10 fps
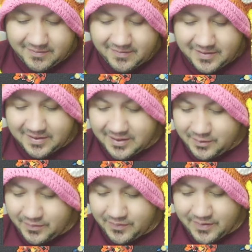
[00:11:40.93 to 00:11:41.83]
Let's see
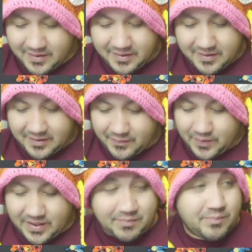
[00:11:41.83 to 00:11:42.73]
if we
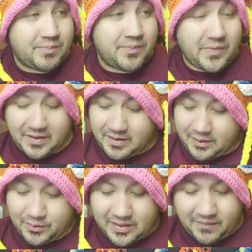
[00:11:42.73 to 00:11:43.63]
get
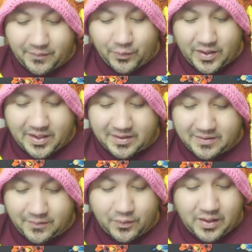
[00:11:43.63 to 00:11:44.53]
those got four hits.
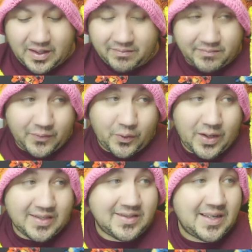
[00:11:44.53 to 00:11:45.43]
Four out four
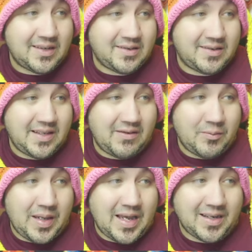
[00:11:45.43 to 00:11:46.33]
hits out of seven
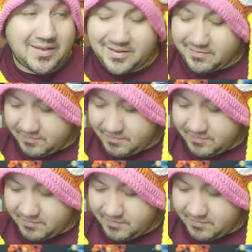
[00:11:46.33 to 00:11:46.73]
packs